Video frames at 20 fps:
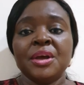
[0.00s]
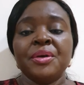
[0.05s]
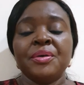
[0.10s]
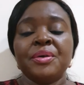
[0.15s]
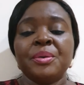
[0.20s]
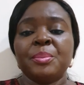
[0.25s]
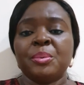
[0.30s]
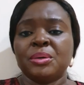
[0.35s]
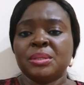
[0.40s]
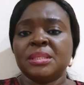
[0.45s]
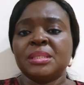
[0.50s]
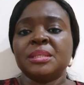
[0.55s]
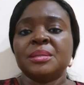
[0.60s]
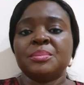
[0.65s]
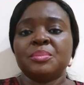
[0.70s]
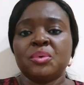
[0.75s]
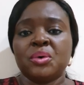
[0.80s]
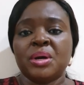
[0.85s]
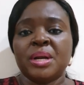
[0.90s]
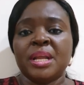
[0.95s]
report in the
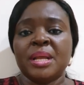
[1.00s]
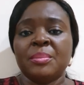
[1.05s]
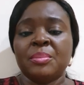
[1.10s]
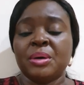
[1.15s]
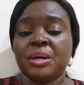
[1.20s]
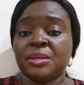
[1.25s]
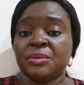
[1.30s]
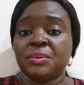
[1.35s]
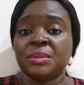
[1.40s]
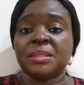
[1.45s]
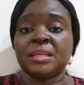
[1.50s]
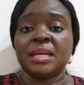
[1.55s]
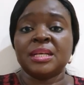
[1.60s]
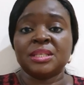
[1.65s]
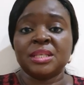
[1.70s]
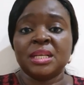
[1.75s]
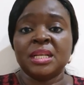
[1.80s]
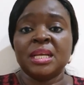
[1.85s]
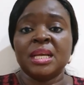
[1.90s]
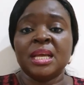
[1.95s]
morning, but it was
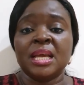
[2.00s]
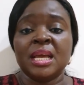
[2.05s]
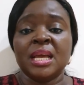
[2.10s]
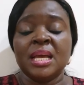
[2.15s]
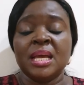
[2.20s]
actually,